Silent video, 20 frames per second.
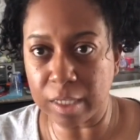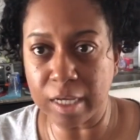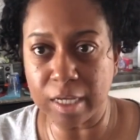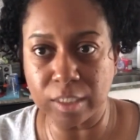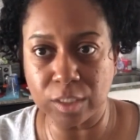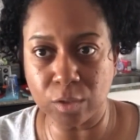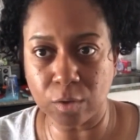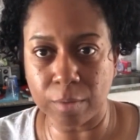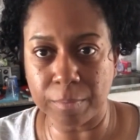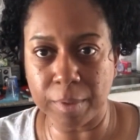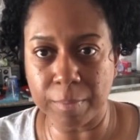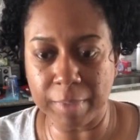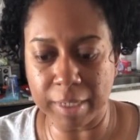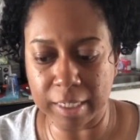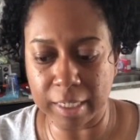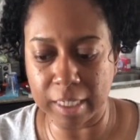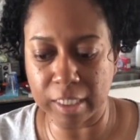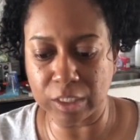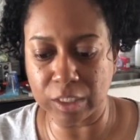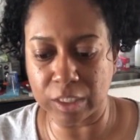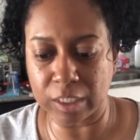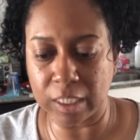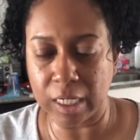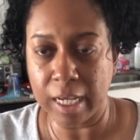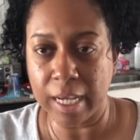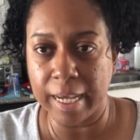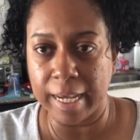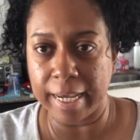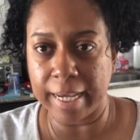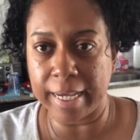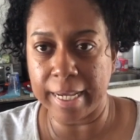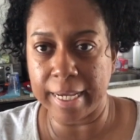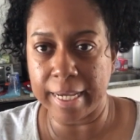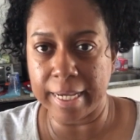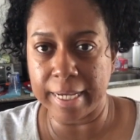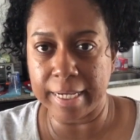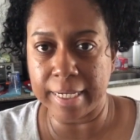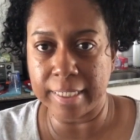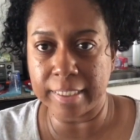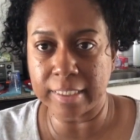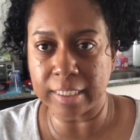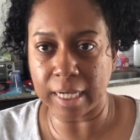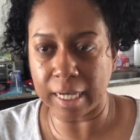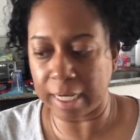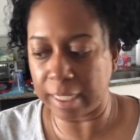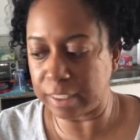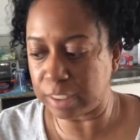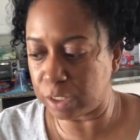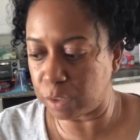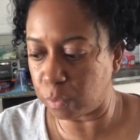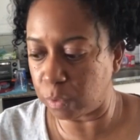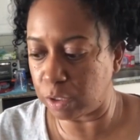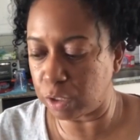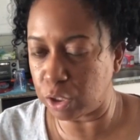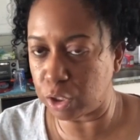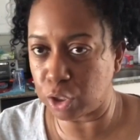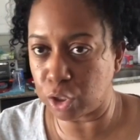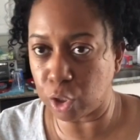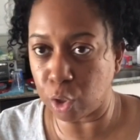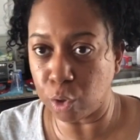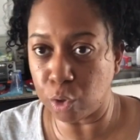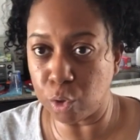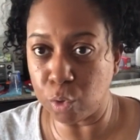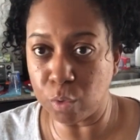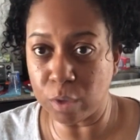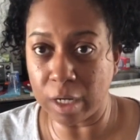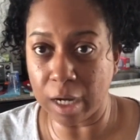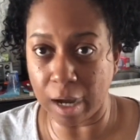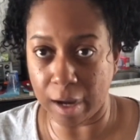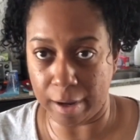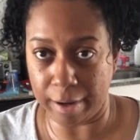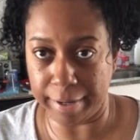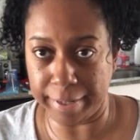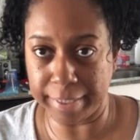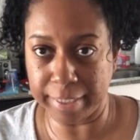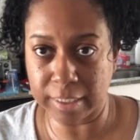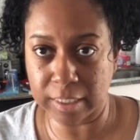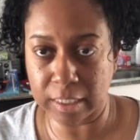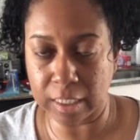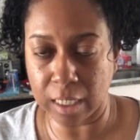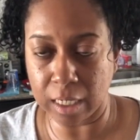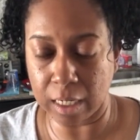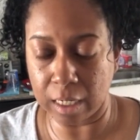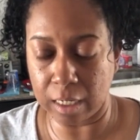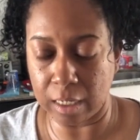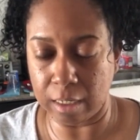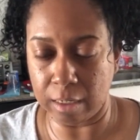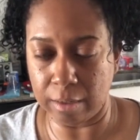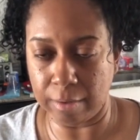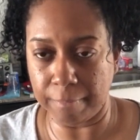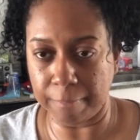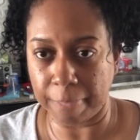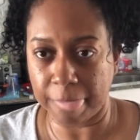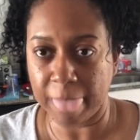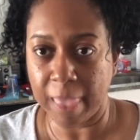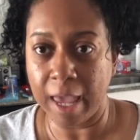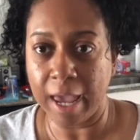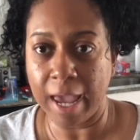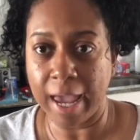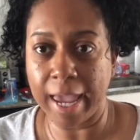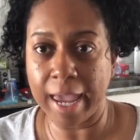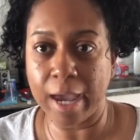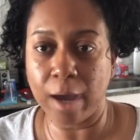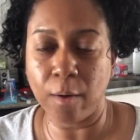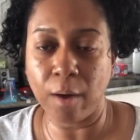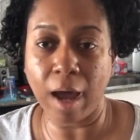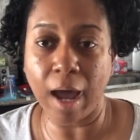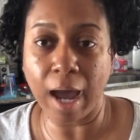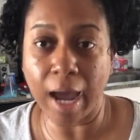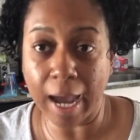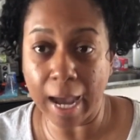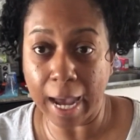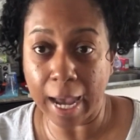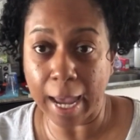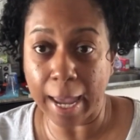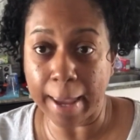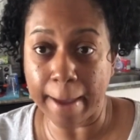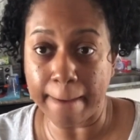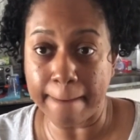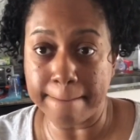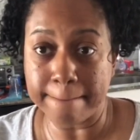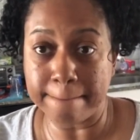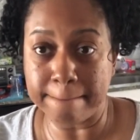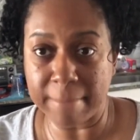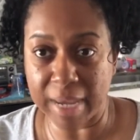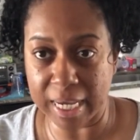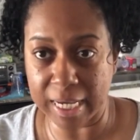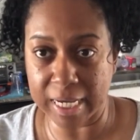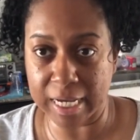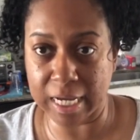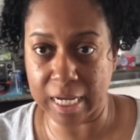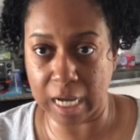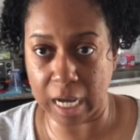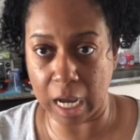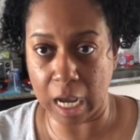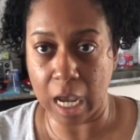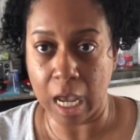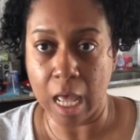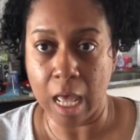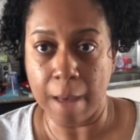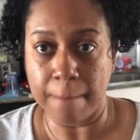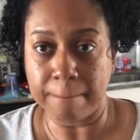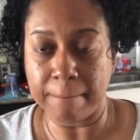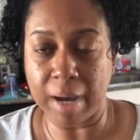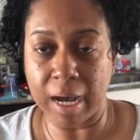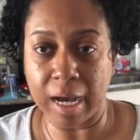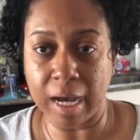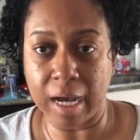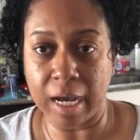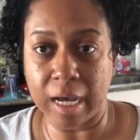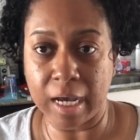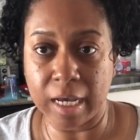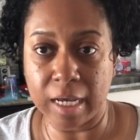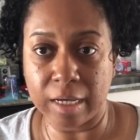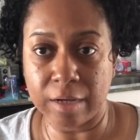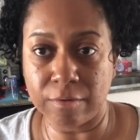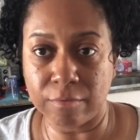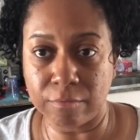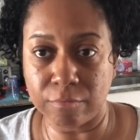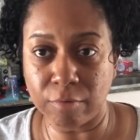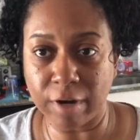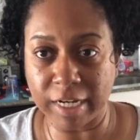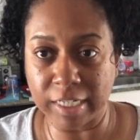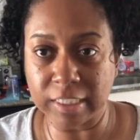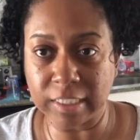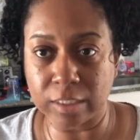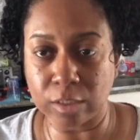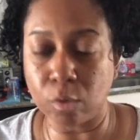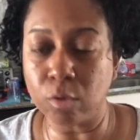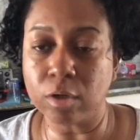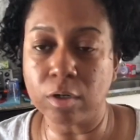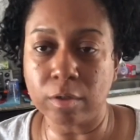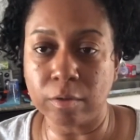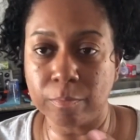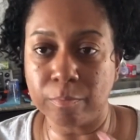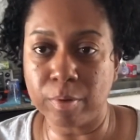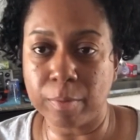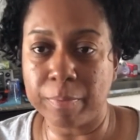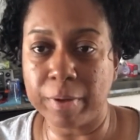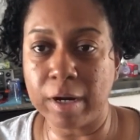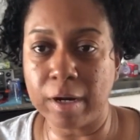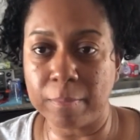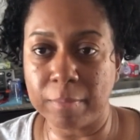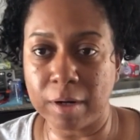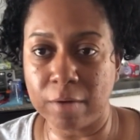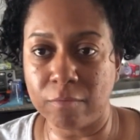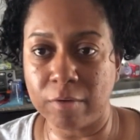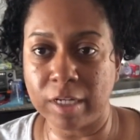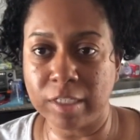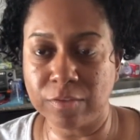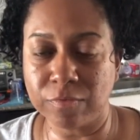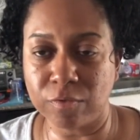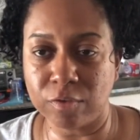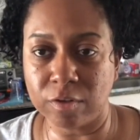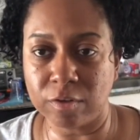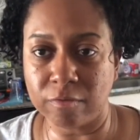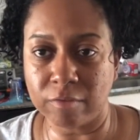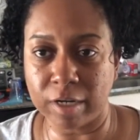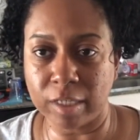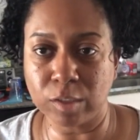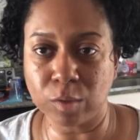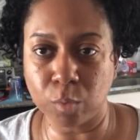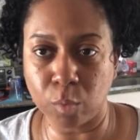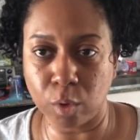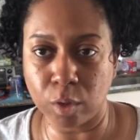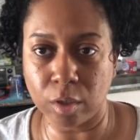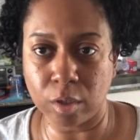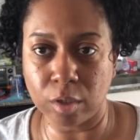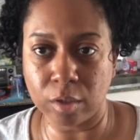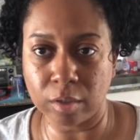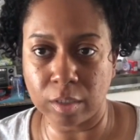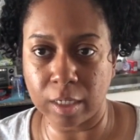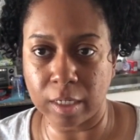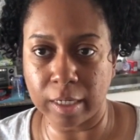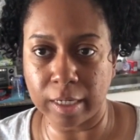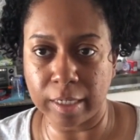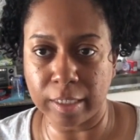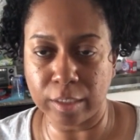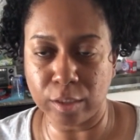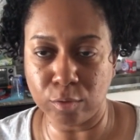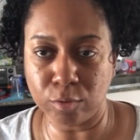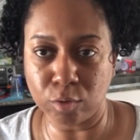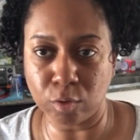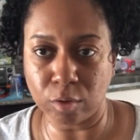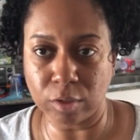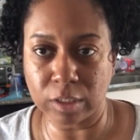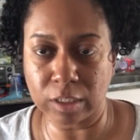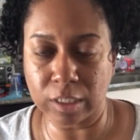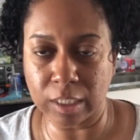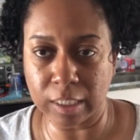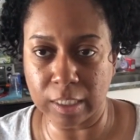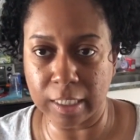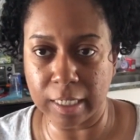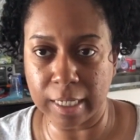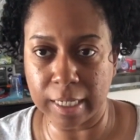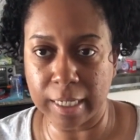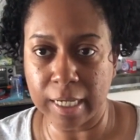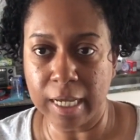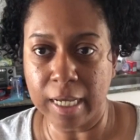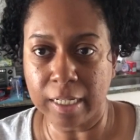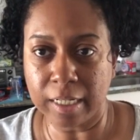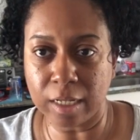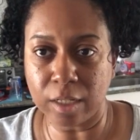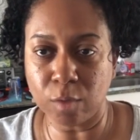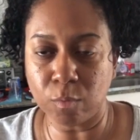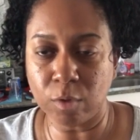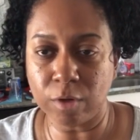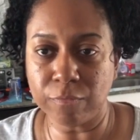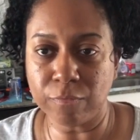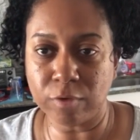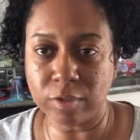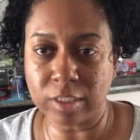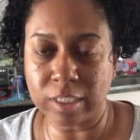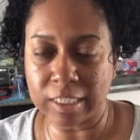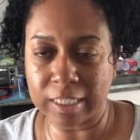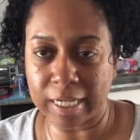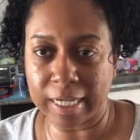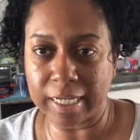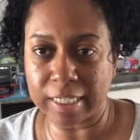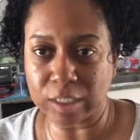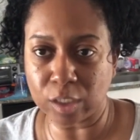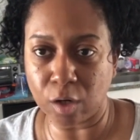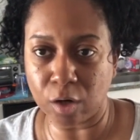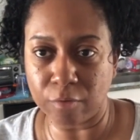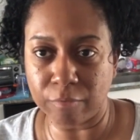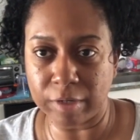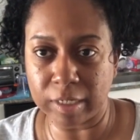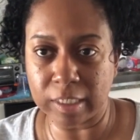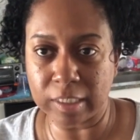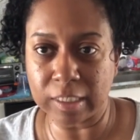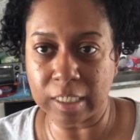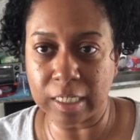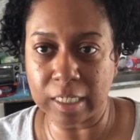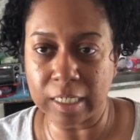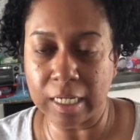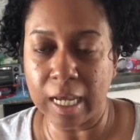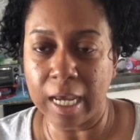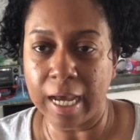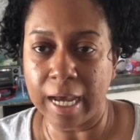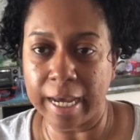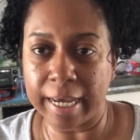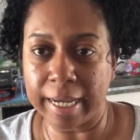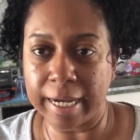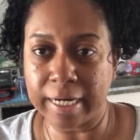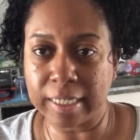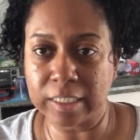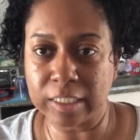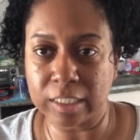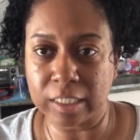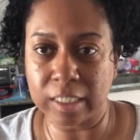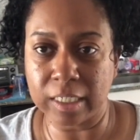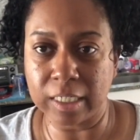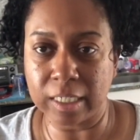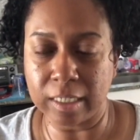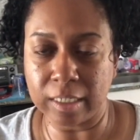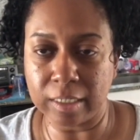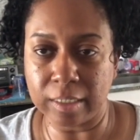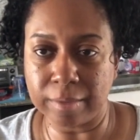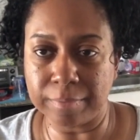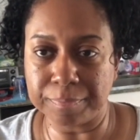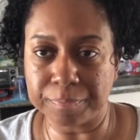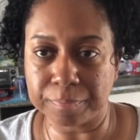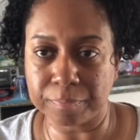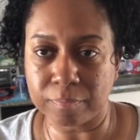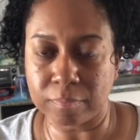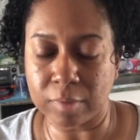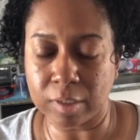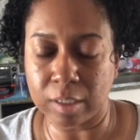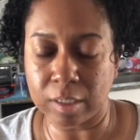yeah, so I'm in my kitchen and I just wanted to show you guys um, how I make my rice or prepare my rice for the rice water that I use on Sunday. Now the one for today is already done. I actually um,